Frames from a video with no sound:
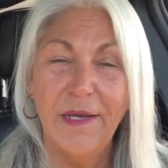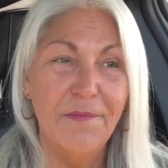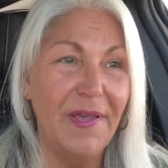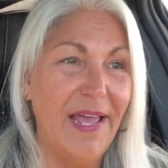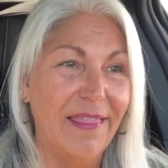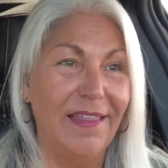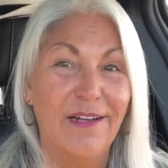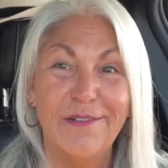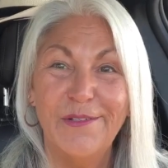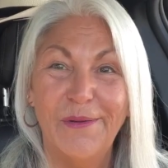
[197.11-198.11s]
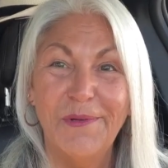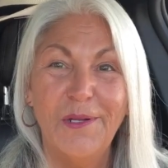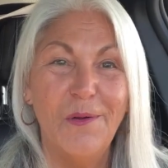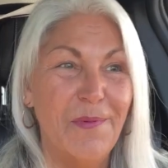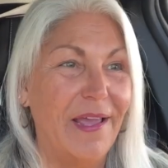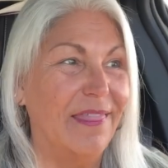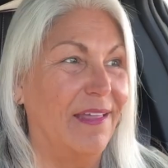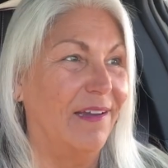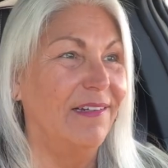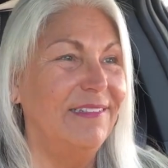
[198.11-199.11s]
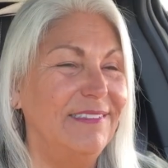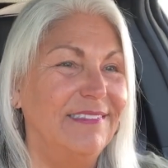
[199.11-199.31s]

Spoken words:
come back there. So I'm going to go back there,